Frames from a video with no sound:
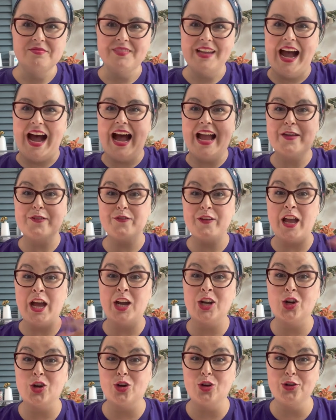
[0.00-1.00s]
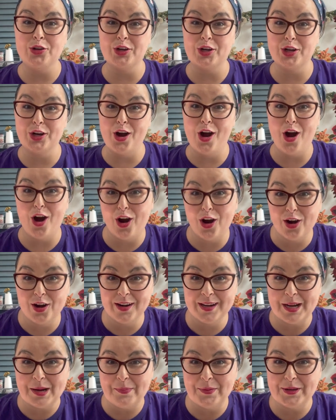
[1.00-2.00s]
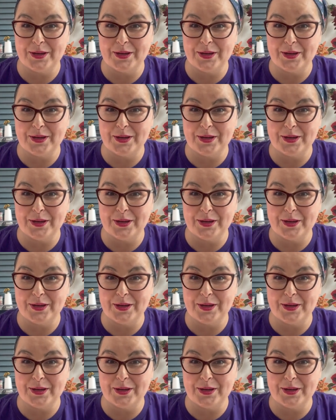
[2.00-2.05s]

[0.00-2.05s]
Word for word: I fangirled her hard a couple